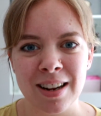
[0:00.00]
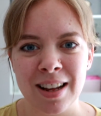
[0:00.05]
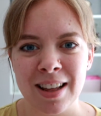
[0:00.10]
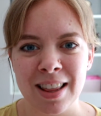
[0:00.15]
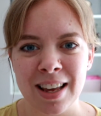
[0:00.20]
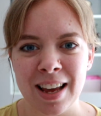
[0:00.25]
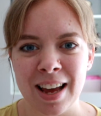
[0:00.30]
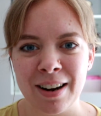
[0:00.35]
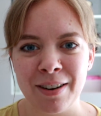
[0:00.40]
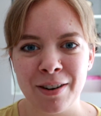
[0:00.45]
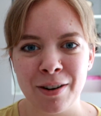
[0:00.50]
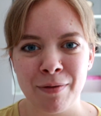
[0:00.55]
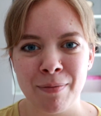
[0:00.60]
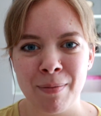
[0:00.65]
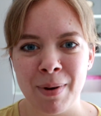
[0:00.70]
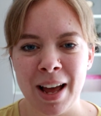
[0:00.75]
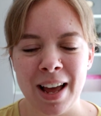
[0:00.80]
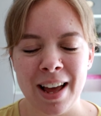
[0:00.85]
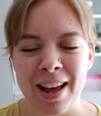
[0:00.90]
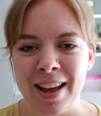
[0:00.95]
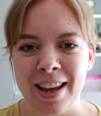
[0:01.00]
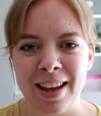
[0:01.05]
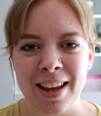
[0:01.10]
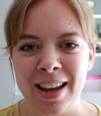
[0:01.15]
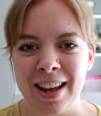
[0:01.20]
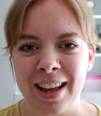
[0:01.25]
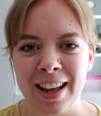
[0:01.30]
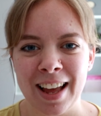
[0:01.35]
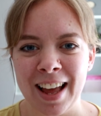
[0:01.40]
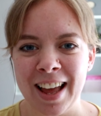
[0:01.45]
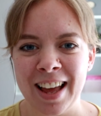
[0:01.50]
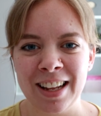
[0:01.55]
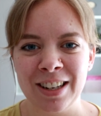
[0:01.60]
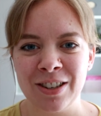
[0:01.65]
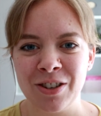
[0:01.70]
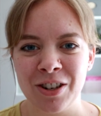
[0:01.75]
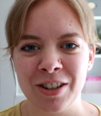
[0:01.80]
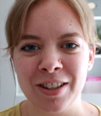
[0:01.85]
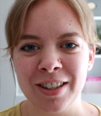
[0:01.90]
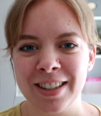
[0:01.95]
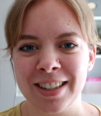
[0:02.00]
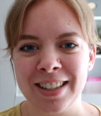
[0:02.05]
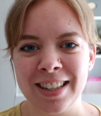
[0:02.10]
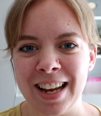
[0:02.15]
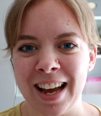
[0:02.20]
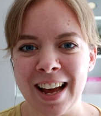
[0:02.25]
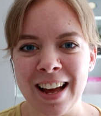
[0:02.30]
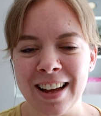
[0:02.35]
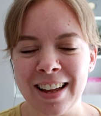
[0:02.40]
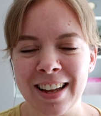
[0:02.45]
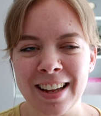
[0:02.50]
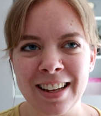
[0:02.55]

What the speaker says: at the end of May, it just, yeah,